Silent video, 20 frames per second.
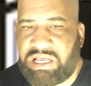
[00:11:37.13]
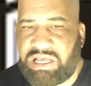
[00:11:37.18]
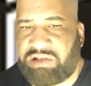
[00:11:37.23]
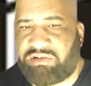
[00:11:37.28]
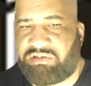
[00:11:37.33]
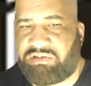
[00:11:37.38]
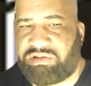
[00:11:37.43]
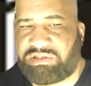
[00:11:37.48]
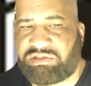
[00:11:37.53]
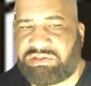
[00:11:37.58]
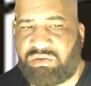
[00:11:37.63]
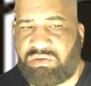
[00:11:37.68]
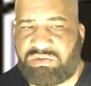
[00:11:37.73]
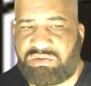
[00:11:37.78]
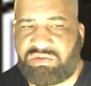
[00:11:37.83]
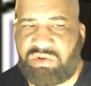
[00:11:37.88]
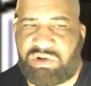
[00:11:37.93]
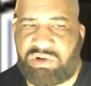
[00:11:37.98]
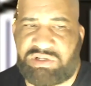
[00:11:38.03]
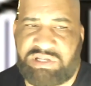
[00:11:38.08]
Chris
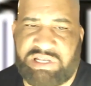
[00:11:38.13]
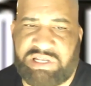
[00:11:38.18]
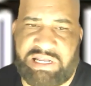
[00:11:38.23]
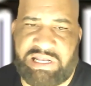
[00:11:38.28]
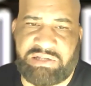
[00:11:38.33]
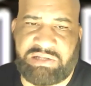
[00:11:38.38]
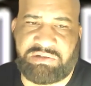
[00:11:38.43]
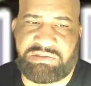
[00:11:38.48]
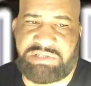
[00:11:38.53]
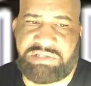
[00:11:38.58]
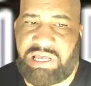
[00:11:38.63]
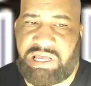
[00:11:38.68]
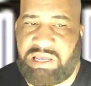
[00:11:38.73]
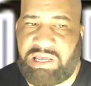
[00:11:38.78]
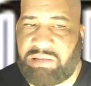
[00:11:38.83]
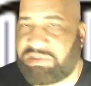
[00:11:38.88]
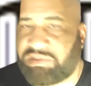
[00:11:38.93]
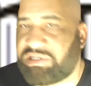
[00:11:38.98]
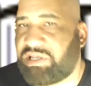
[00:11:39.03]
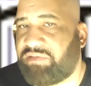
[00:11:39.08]
Duarte got a little
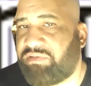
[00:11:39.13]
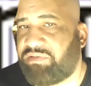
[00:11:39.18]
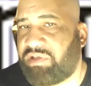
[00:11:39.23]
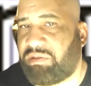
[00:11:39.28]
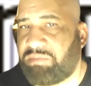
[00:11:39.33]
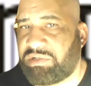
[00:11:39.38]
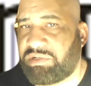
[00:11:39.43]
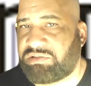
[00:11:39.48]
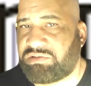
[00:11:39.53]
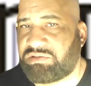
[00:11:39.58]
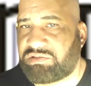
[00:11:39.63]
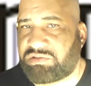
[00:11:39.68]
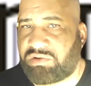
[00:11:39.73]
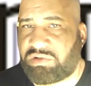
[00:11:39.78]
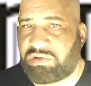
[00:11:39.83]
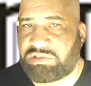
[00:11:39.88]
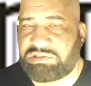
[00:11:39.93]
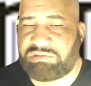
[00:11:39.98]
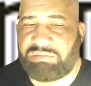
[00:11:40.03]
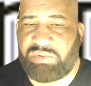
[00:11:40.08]
time, and Davion Mitchell
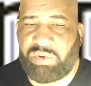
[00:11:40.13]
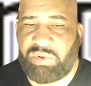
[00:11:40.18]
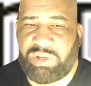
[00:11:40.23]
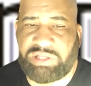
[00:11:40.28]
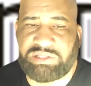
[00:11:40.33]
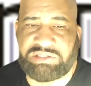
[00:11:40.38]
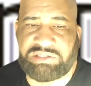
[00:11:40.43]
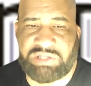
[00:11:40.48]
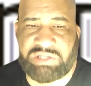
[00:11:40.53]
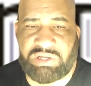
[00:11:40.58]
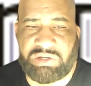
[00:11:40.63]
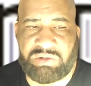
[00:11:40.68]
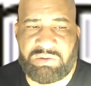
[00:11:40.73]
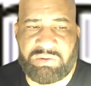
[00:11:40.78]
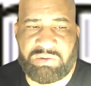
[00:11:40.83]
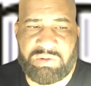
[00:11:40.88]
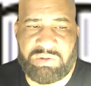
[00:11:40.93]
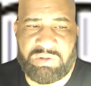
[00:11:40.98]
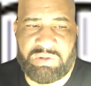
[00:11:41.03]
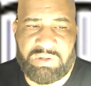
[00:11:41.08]
scored some points.
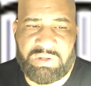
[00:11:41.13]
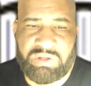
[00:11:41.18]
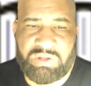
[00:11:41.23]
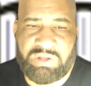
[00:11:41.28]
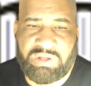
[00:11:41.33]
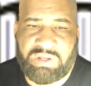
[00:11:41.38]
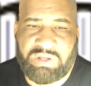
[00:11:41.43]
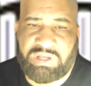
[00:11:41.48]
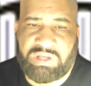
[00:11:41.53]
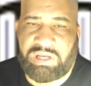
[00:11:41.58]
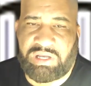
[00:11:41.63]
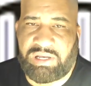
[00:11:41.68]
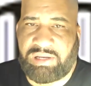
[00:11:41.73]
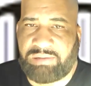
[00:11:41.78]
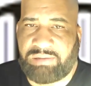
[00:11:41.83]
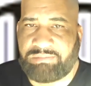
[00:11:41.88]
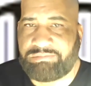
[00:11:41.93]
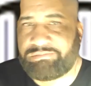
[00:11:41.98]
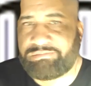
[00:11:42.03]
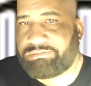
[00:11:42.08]
So
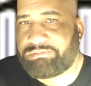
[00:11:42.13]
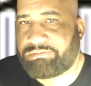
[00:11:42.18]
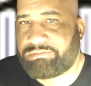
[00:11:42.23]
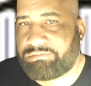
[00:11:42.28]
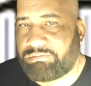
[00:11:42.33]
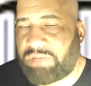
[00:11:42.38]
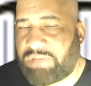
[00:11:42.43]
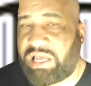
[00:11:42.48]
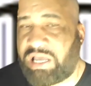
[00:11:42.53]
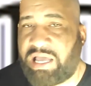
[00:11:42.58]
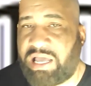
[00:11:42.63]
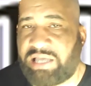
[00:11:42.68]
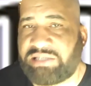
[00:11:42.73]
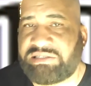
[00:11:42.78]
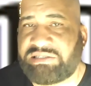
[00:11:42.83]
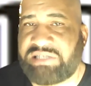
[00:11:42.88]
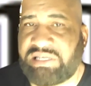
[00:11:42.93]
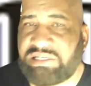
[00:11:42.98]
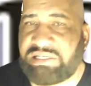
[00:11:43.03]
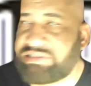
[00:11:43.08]
my eye
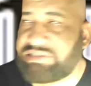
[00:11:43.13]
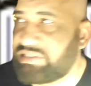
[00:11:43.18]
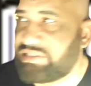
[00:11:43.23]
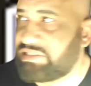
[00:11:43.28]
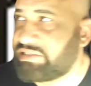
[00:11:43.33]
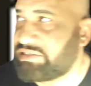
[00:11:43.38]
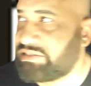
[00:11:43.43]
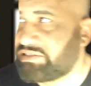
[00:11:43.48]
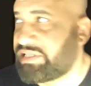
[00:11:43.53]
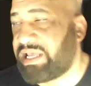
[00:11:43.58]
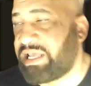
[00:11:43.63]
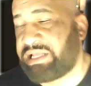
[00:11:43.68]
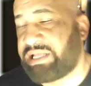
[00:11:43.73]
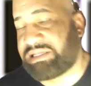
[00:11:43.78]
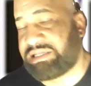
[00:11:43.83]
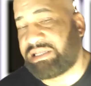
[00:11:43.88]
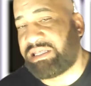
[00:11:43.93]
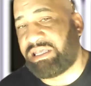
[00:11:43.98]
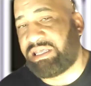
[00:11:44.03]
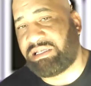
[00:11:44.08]
test is that
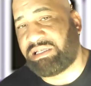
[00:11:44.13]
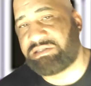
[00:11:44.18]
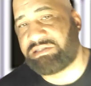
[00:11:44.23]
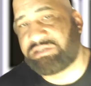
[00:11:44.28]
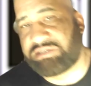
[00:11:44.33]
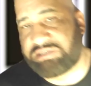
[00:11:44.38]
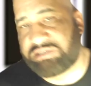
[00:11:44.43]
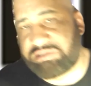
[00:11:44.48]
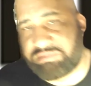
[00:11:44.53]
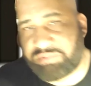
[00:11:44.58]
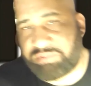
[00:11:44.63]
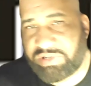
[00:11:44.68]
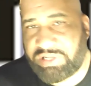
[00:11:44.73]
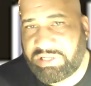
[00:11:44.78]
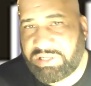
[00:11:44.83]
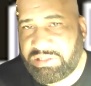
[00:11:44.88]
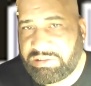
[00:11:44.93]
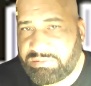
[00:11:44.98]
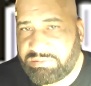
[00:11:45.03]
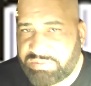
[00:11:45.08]
the Kings look
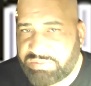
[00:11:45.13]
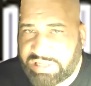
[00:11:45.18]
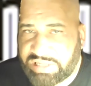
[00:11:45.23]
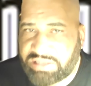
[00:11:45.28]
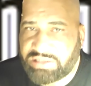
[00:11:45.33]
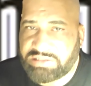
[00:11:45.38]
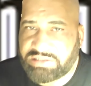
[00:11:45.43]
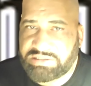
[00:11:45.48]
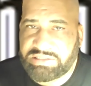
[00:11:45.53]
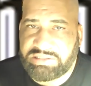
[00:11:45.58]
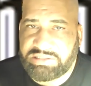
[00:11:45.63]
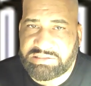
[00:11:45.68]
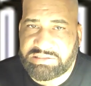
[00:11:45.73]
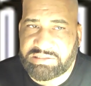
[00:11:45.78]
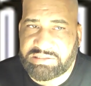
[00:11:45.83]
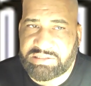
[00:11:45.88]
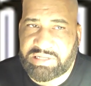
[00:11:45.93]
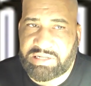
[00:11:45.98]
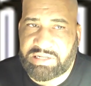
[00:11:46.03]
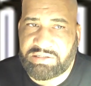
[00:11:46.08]
decent.
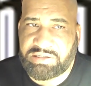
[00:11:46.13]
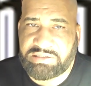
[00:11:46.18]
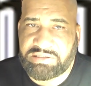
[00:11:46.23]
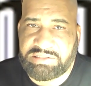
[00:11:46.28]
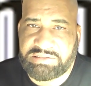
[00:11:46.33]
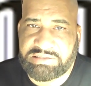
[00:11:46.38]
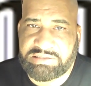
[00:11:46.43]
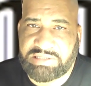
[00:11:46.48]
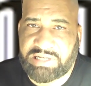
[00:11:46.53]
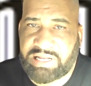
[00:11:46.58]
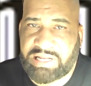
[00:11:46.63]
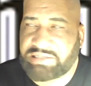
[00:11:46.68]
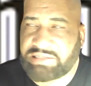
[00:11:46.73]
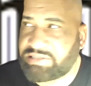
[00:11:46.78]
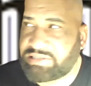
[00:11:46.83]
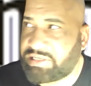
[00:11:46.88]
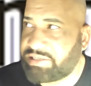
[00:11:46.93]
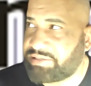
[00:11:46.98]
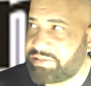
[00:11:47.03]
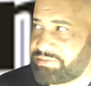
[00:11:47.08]
They looked decent last
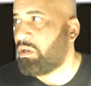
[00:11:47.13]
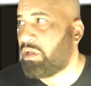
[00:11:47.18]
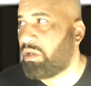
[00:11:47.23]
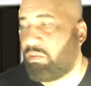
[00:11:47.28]
night.